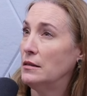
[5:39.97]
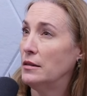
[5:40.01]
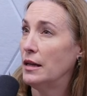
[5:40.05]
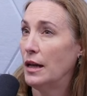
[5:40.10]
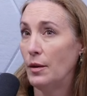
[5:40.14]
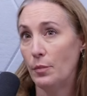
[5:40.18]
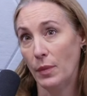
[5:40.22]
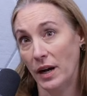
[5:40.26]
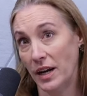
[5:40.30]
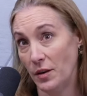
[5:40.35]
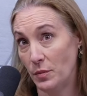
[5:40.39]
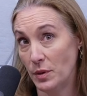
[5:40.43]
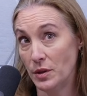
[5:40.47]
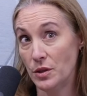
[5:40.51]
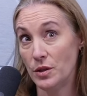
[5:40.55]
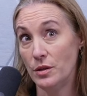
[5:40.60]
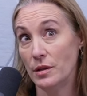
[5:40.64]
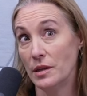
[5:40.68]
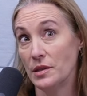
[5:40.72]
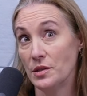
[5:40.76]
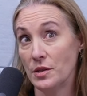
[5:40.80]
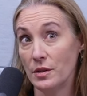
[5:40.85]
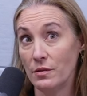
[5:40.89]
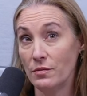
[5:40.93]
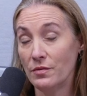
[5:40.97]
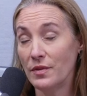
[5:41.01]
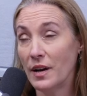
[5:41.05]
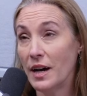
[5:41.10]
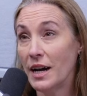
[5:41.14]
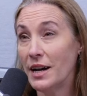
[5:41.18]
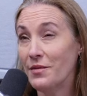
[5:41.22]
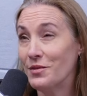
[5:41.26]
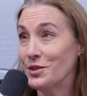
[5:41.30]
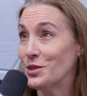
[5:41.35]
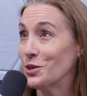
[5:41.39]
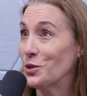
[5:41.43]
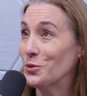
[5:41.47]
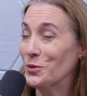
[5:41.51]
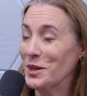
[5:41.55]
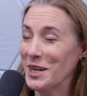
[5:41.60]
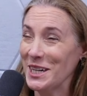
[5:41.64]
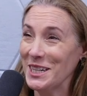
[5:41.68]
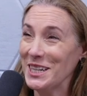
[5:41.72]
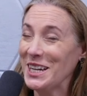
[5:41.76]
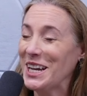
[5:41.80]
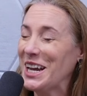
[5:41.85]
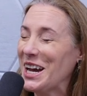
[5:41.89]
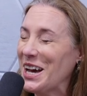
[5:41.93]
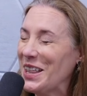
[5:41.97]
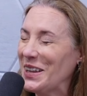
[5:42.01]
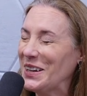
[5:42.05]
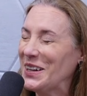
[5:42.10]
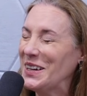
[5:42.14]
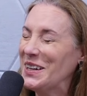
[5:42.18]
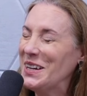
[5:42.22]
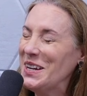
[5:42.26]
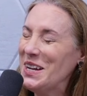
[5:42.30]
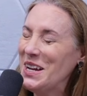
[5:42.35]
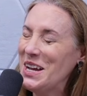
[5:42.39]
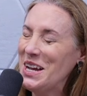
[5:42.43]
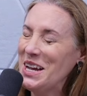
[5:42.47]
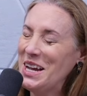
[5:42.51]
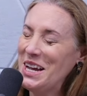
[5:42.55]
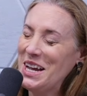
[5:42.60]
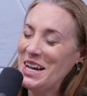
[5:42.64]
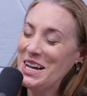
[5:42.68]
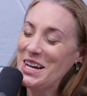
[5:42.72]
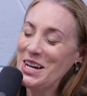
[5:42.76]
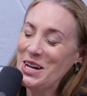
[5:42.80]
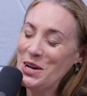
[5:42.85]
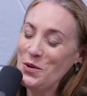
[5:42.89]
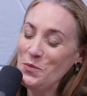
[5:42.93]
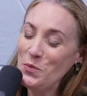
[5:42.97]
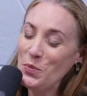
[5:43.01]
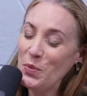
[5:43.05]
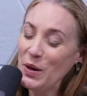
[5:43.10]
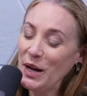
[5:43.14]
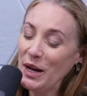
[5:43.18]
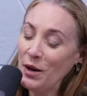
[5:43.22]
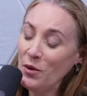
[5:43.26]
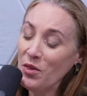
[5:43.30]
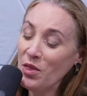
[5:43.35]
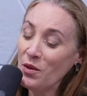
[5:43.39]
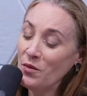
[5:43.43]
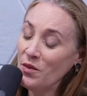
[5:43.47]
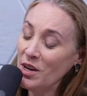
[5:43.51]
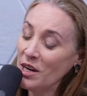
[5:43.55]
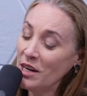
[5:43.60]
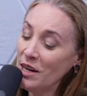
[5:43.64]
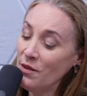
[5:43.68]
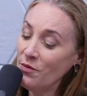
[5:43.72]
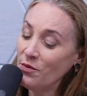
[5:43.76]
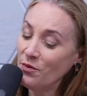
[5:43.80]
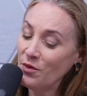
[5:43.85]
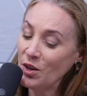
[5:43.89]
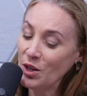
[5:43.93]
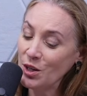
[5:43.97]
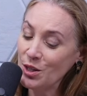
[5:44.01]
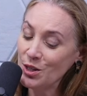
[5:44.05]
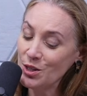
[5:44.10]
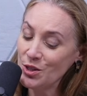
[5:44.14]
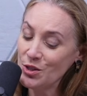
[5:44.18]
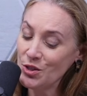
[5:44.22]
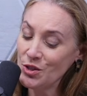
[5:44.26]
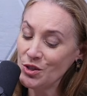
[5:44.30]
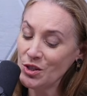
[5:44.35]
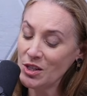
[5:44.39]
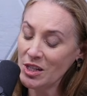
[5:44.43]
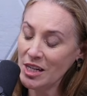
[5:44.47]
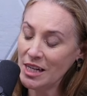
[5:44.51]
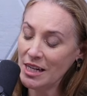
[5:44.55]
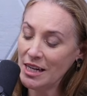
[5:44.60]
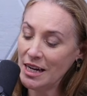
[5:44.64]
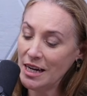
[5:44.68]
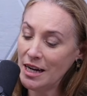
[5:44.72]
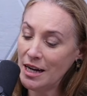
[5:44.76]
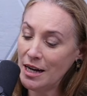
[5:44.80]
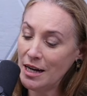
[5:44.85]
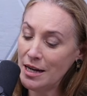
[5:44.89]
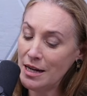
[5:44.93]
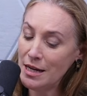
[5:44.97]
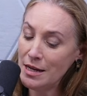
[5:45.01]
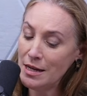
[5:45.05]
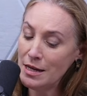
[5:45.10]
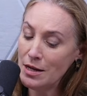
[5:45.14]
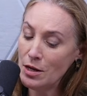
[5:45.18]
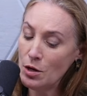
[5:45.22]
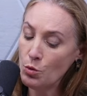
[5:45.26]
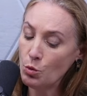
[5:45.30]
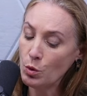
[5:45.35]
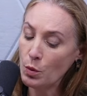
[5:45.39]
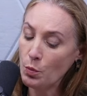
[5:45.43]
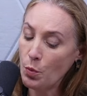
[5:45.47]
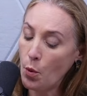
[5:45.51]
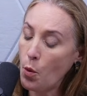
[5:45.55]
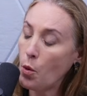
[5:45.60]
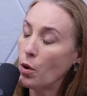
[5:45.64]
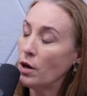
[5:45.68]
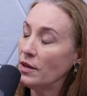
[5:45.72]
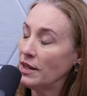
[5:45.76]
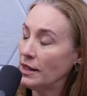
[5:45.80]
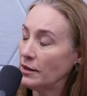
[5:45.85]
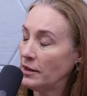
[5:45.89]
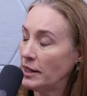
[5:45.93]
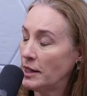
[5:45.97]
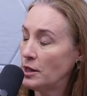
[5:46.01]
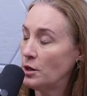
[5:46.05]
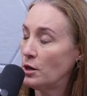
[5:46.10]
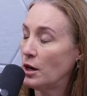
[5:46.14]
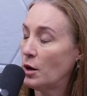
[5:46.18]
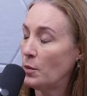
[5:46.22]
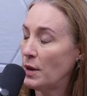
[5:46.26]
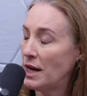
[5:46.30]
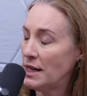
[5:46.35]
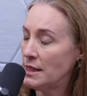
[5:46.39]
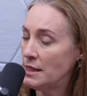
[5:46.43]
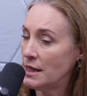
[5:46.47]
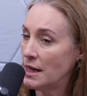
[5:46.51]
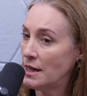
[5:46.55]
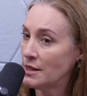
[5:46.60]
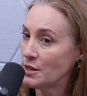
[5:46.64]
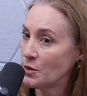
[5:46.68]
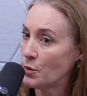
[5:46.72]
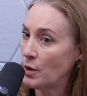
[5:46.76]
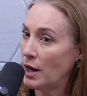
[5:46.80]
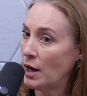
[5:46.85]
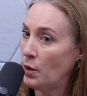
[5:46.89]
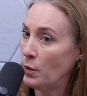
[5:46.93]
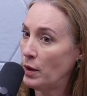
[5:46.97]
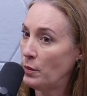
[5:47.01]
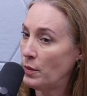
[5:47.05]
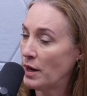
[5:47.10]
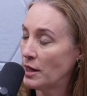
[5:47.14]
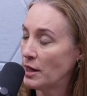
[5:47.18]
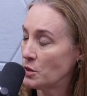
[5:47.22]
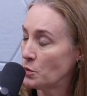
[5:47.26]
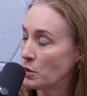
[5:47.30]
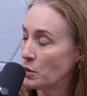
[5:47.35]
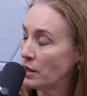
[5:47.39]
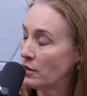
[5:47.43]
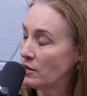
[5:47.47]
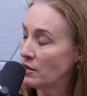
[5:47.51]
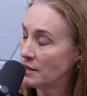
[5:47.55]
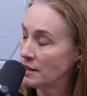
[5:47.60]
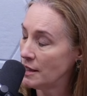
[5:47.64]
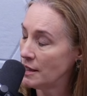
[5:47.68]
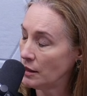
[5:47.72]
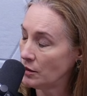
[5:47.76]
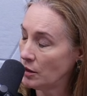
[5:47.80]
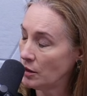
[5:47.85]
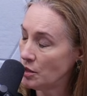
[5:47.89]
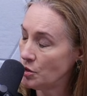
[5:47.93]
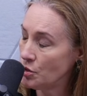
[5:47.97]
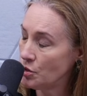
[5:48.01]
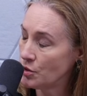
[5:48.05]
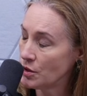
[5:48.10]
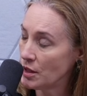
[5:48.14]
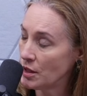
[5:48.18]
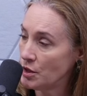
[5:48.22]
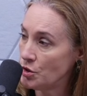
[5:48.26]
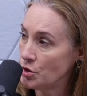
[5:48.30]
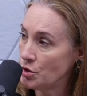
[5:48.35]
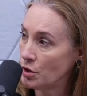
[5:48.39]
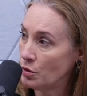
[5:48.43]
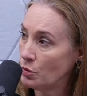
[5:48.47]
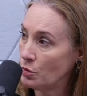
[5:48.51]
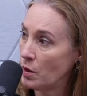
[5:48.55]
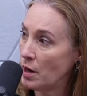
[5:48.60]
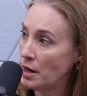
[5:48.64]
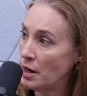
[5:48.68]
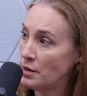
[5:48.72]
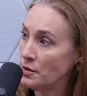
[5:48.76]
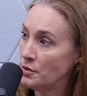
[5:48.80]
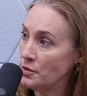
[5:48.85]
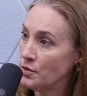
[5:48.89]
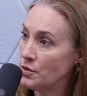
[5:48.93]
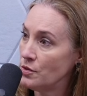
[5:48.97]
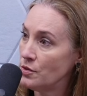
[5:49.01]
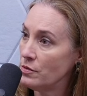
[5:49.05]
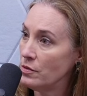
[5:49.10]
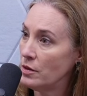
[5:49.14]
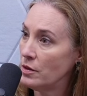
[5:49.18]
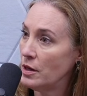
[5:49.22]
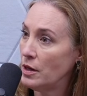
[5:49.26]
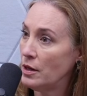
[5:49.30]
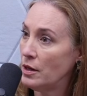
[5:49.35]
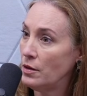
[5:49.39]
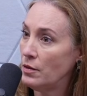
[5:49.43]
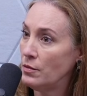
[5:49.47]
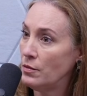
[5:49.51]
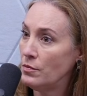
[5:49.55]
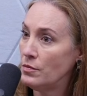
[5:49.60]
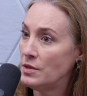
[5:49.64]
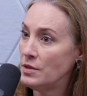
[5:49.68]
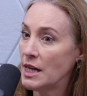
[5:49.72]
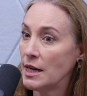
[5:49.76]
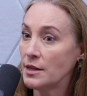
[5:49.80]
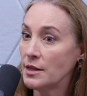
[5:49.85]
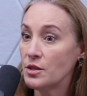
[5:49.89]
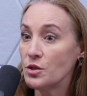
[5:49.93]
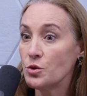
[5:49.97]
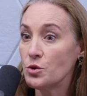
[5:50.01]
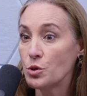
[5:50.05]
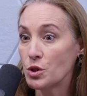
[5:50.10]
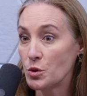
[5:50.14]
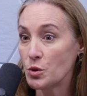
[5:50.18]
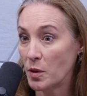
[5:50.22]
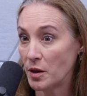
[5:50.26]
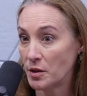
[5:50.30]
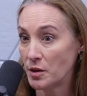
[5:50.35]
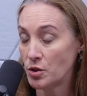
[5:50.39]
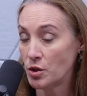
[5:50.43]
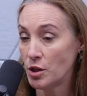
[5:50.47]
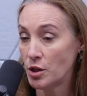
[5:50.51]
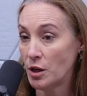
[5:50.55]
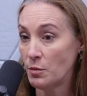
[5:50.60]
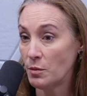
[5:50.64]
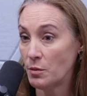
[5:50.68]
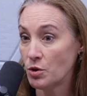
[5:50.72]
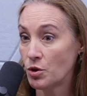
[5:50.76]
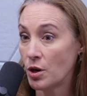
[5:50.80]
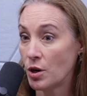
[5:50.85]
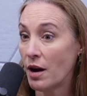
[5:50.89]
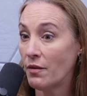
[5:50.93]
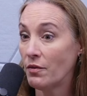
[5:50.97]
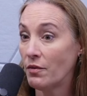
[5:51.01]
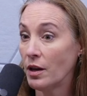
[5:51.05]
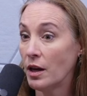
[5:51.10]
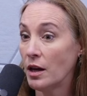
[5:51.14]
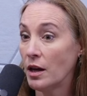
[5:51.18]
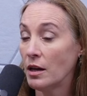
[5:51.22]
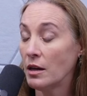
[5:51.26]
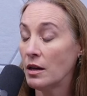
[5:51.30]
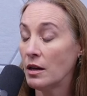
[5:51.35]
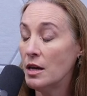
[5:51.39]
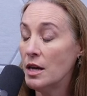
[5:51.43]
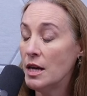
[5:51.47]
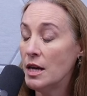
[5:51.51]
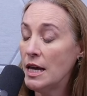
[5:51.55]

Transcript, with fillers: That might have been 2005. It's all running together. Uh, but the very first uh, report that landed on my desk when I went back to work in the state legislature was uh, Texas response to human trafficking.